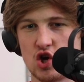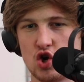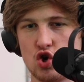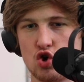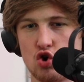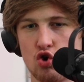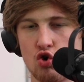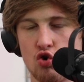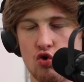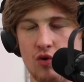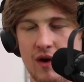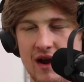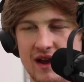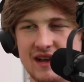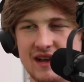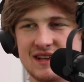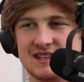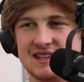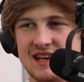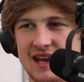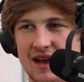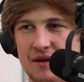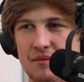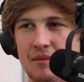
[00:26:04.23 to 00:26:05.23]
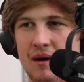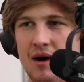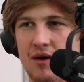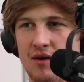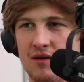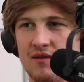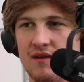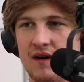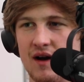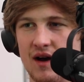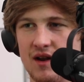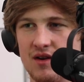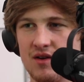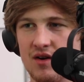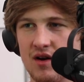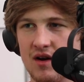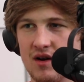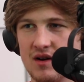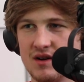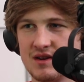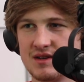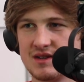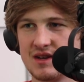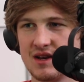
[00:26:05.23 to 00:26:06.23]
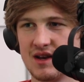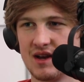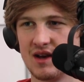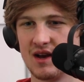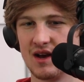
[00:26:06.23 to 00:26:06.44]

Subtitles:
a crazy amount of hot dogs.